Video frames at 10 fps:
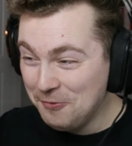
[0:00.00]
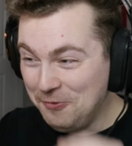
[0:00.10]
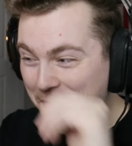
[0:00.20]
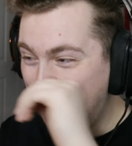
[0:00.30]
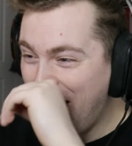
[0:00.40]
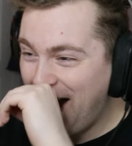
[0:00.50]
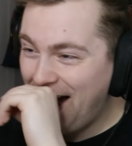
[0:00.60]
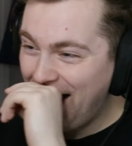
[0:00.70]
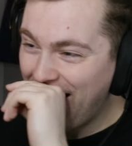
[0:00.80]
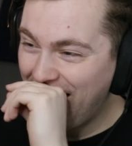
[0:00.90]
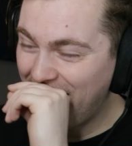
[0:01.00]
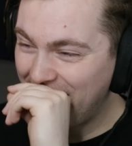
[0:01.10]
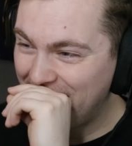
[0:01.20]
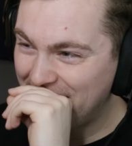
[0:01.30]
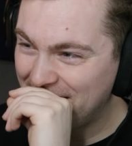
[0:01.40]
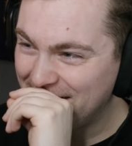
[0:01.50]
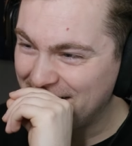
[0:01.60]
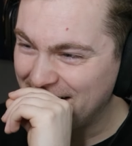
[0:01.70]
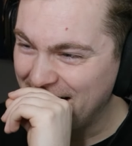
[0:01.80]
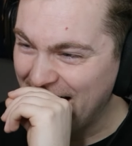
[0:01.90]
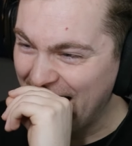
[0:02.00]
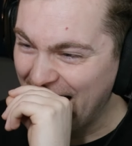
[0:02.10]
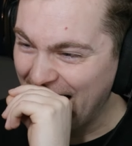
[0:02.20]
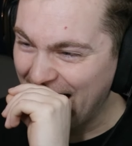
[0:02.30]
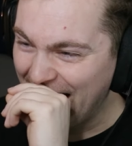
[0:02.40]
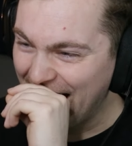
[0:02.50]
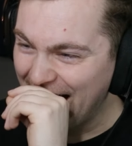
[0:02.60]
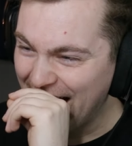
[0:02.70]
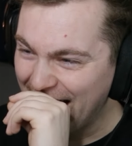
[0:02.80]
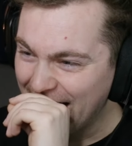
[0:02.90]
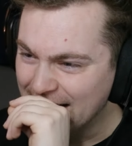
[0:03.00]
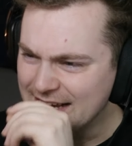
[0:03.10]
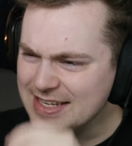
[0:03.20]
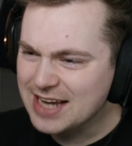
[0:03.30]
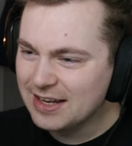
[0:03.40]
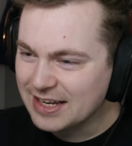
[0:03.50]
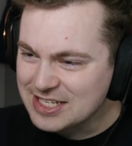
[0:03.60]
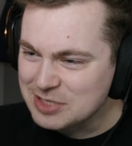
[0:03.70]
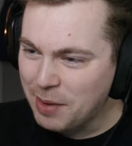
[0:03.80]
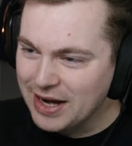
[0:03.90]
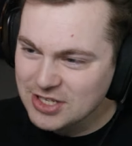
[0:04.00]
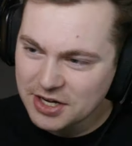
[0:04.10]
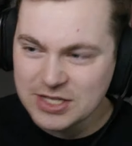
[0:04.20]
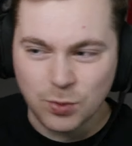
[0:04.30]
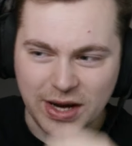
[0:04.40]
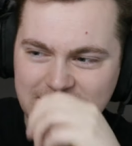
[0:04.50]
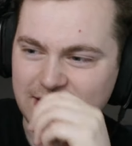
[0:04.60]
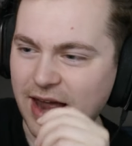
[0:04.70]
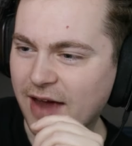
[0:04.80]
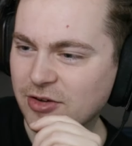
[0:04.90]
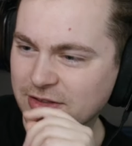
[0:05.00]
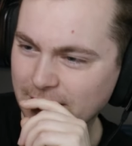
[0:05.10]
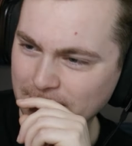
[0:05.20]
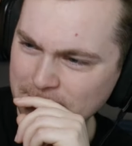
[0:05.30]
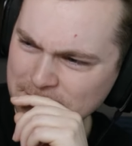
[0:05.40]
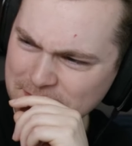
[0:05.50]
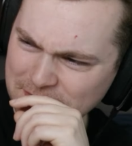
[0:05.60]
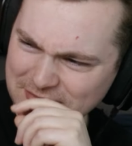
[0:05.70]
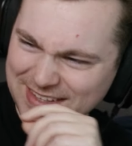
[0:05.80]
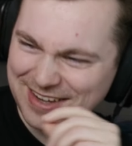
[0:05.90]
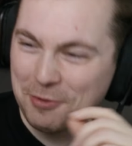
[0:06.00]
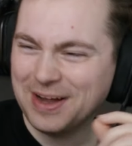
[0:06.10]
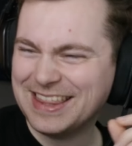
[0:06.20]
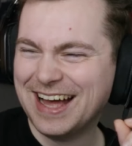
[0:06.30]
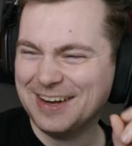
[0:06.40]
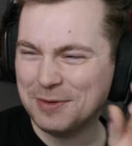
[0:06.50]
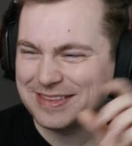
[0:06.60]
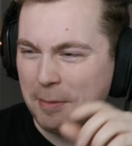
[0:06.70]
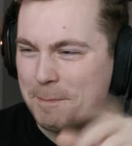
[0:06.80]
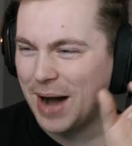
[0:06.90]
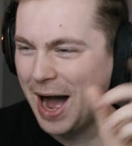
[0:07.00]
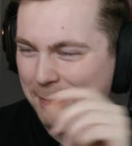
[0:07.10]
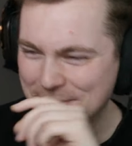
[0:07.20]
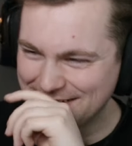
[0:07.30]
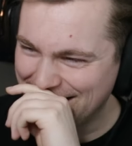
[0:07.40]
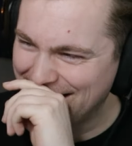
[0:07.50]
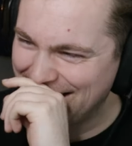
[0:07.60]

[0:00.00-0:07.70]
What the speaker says: Wow. He's got like spikes on his waist and everything. With the pop. I